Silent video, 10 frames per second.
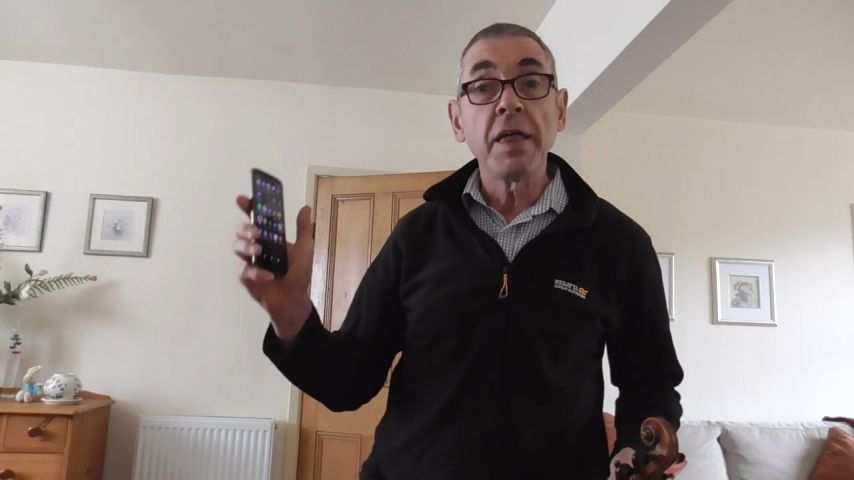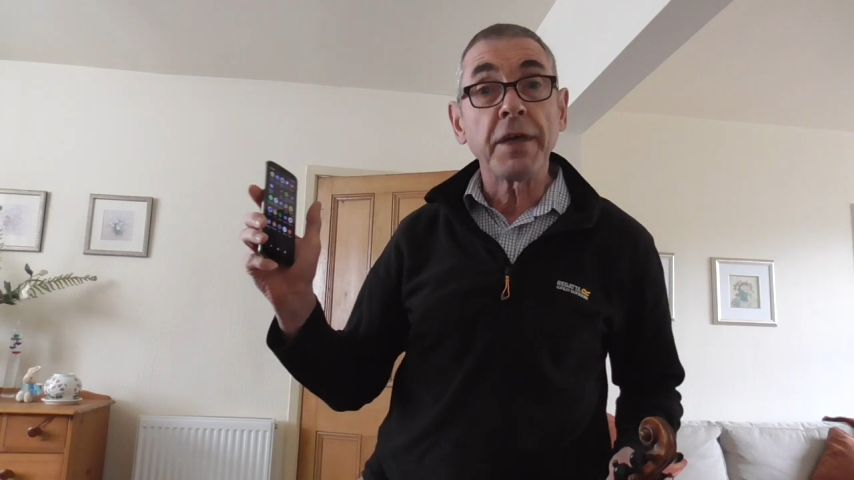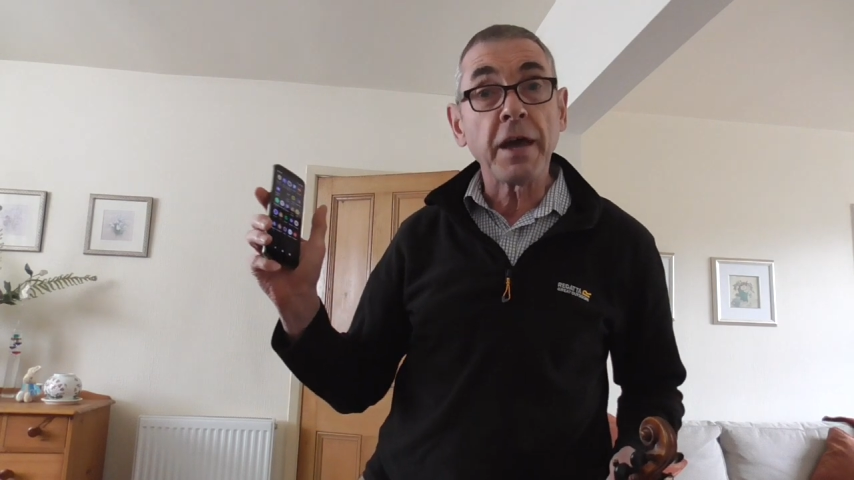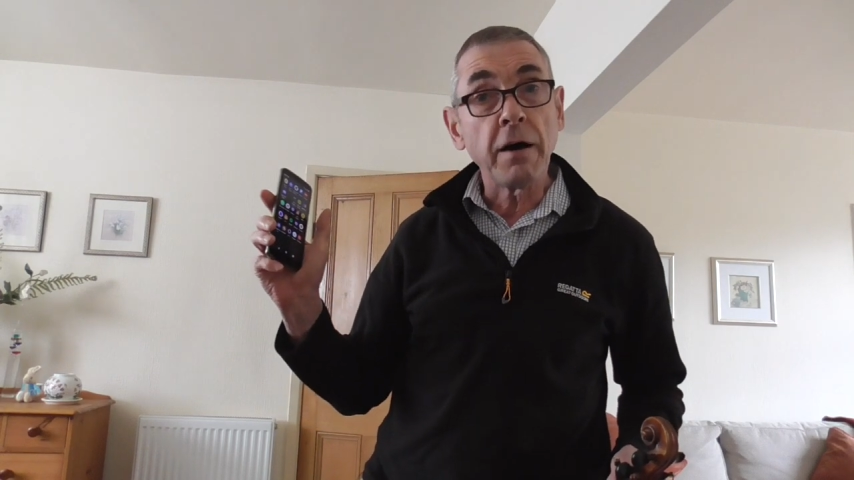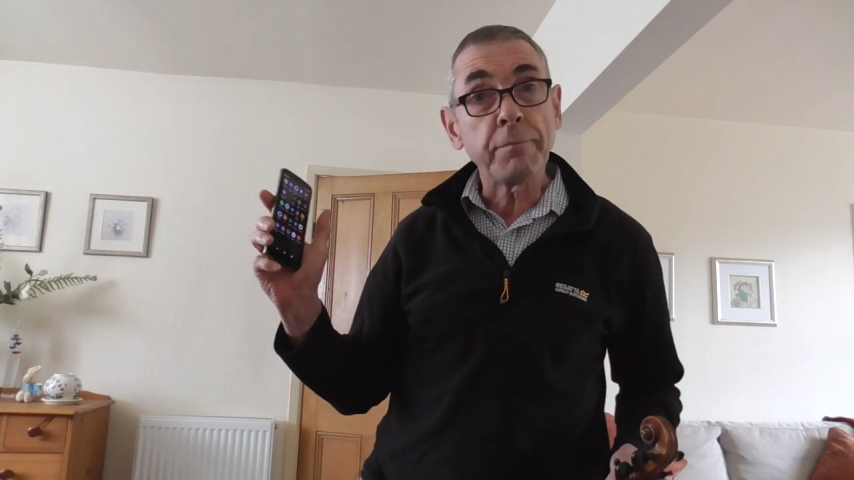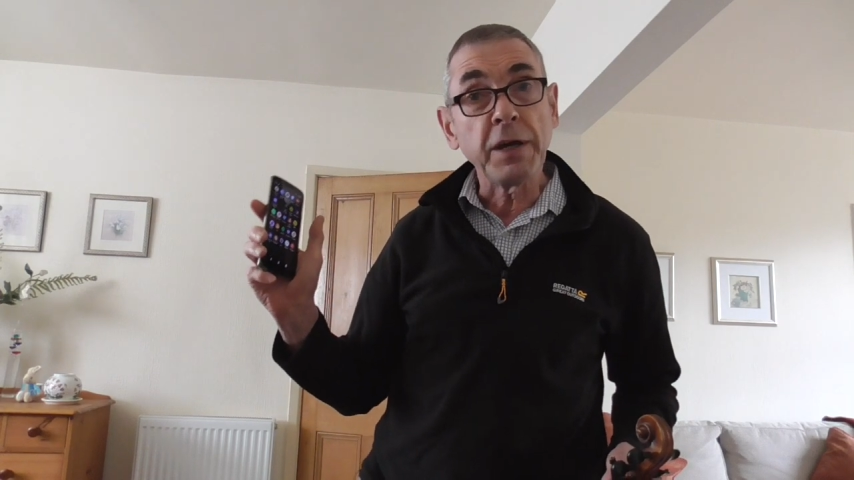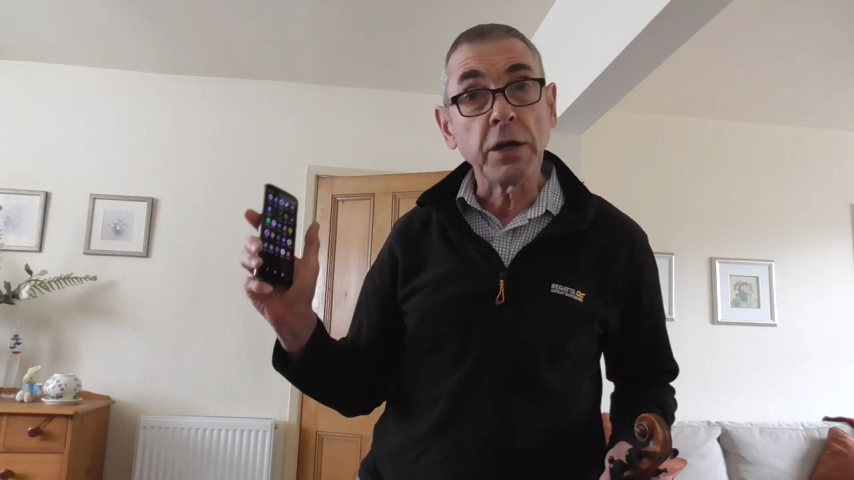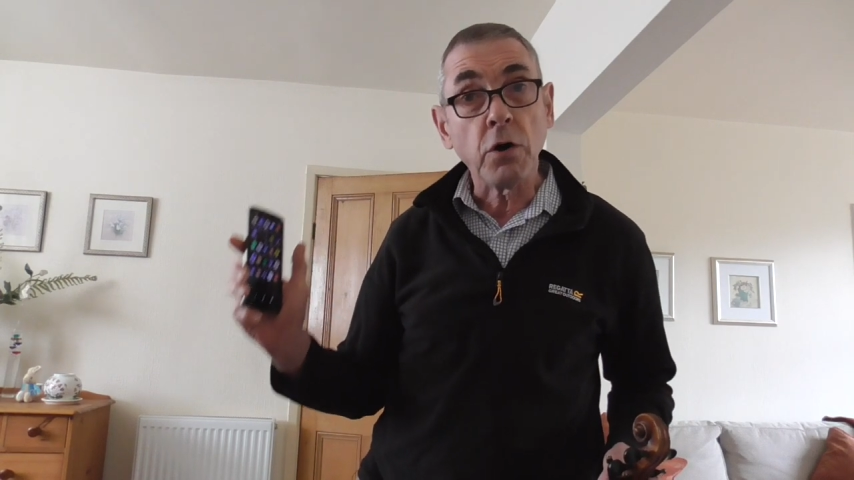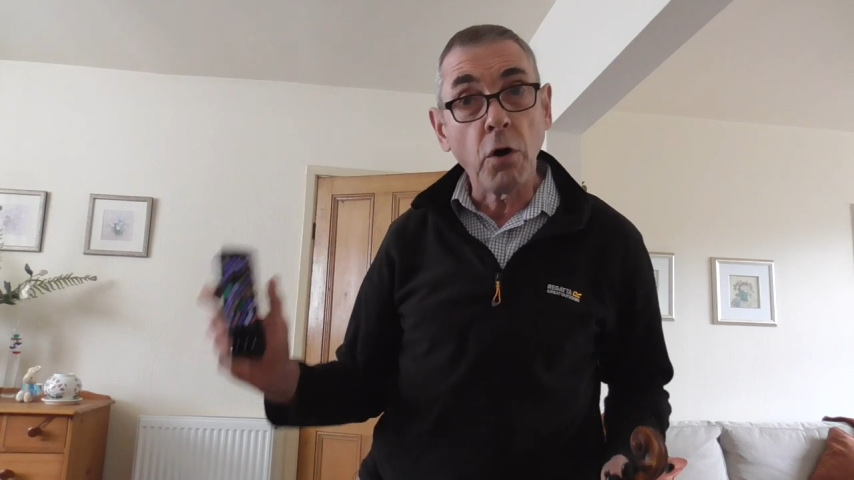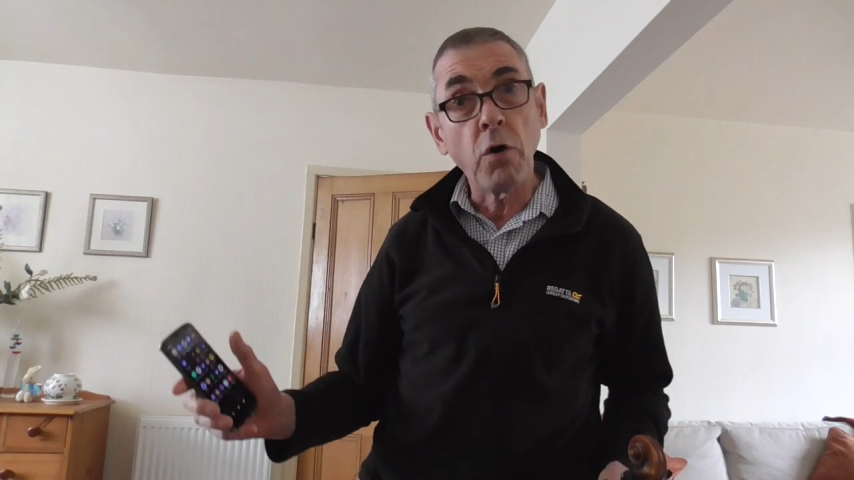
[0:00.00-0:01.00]
They are
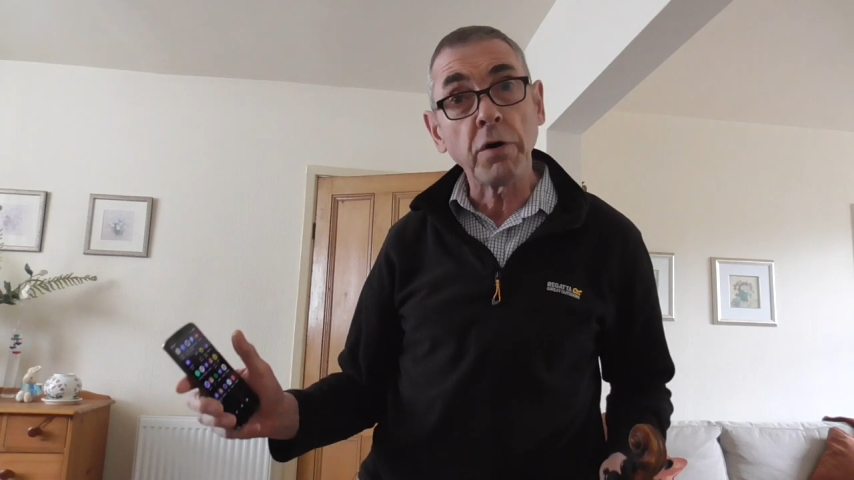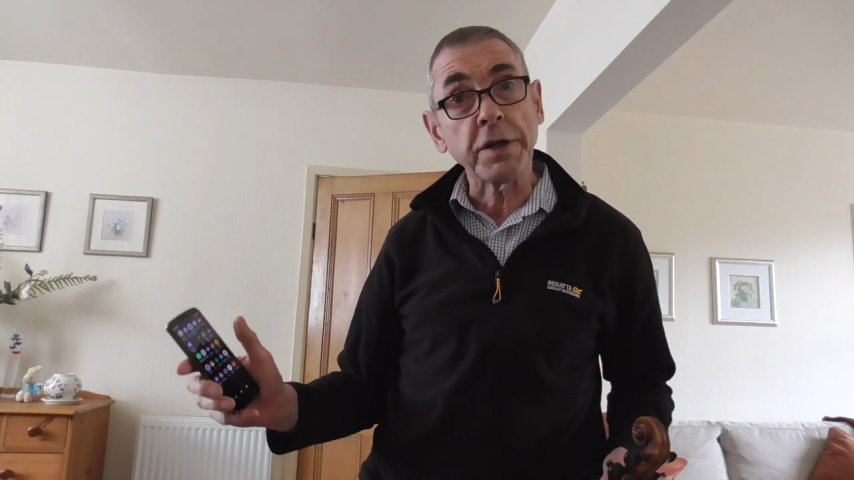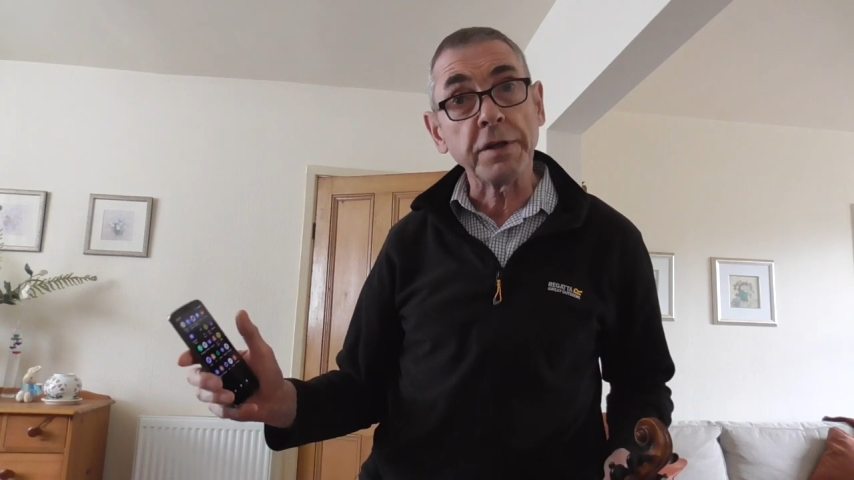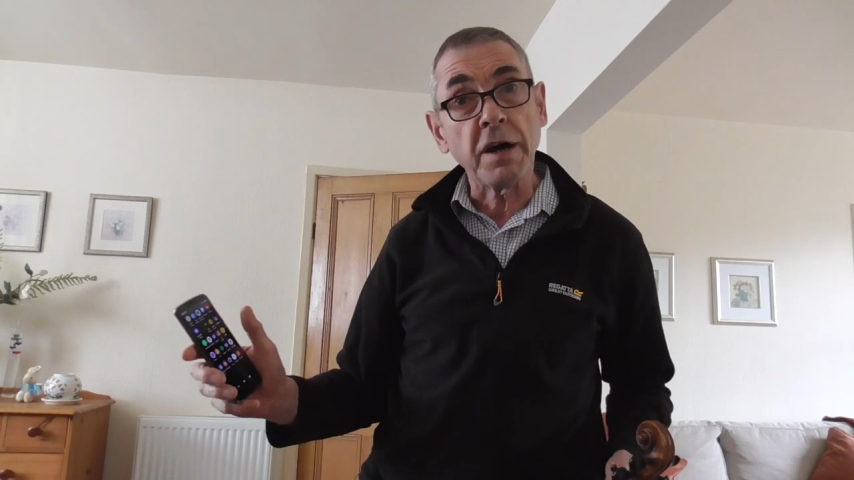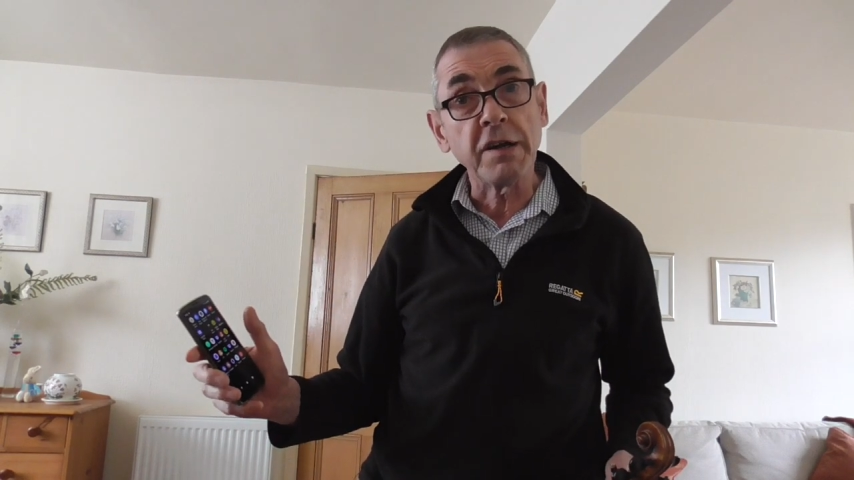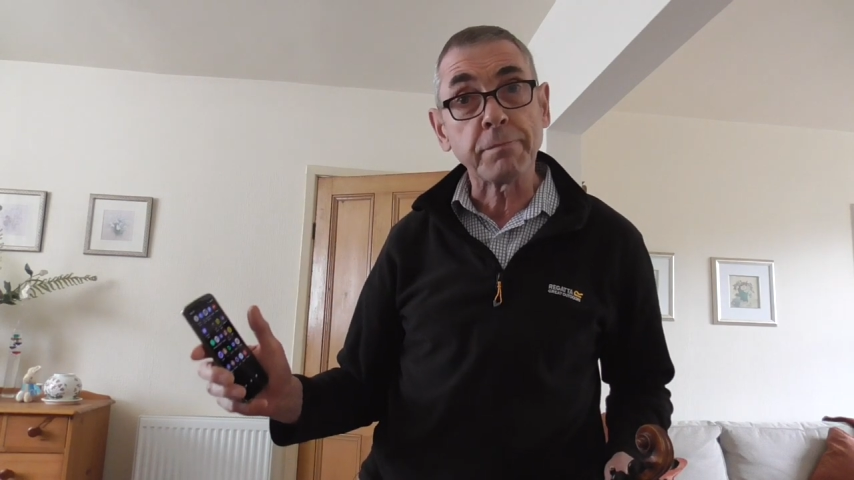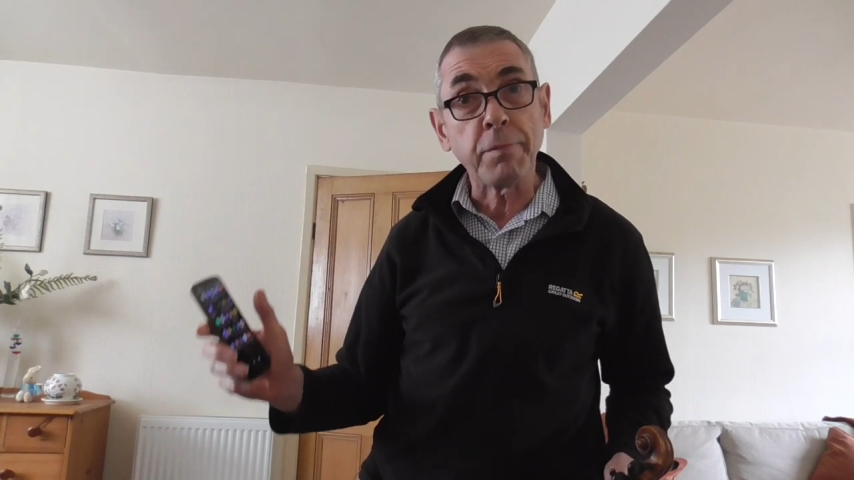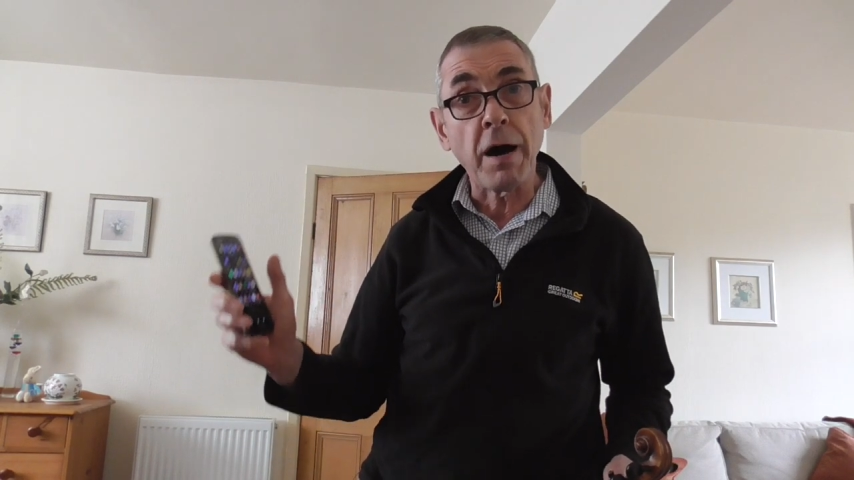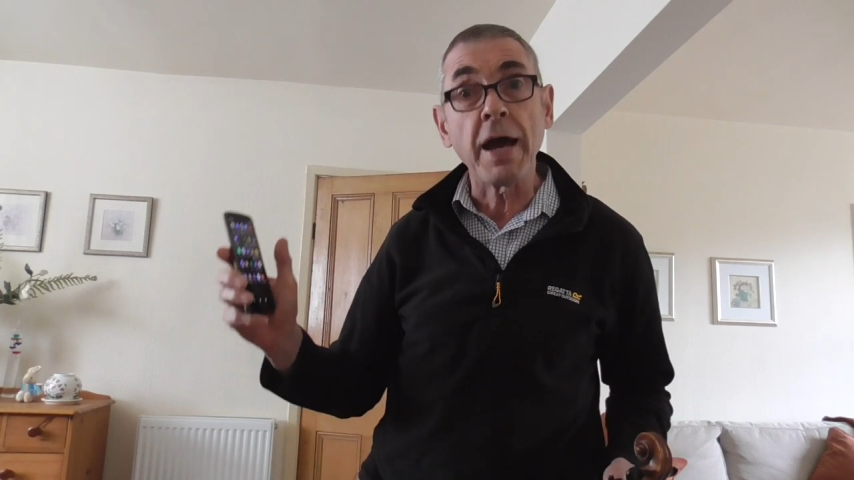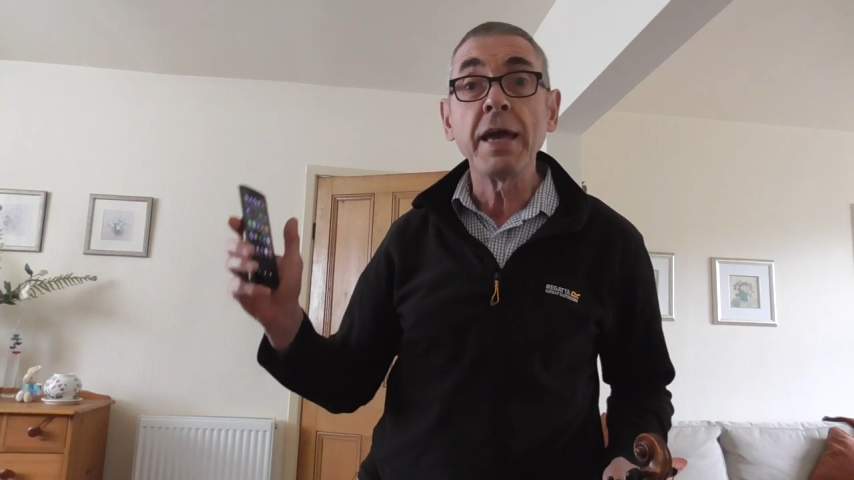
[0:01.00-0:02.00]
being organised
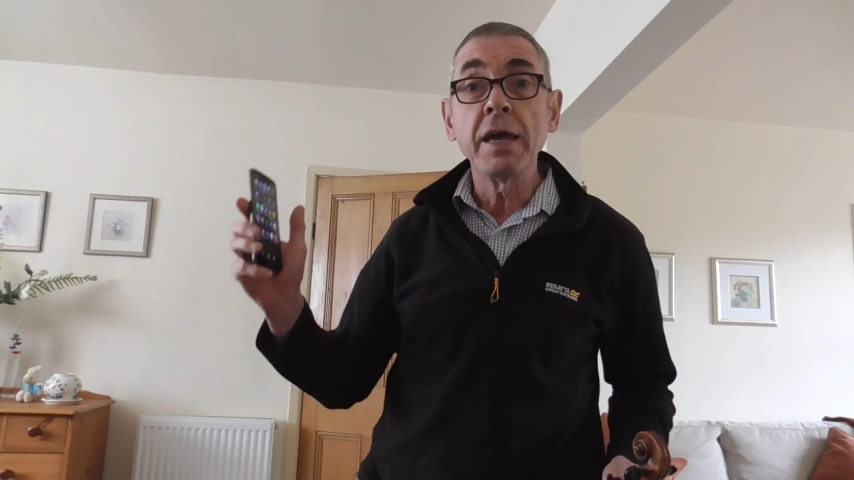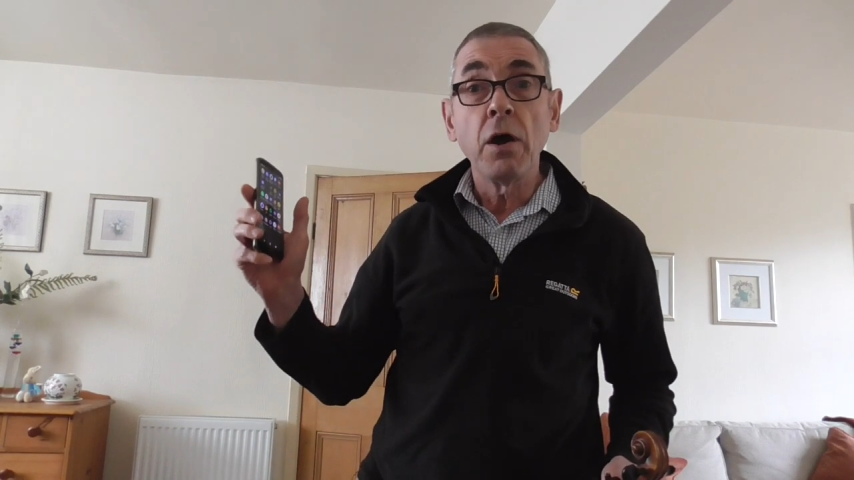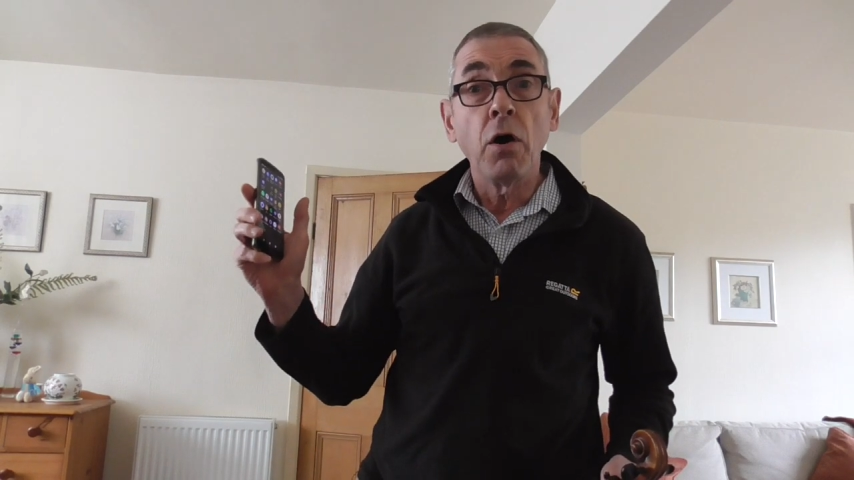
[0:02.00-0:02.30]
by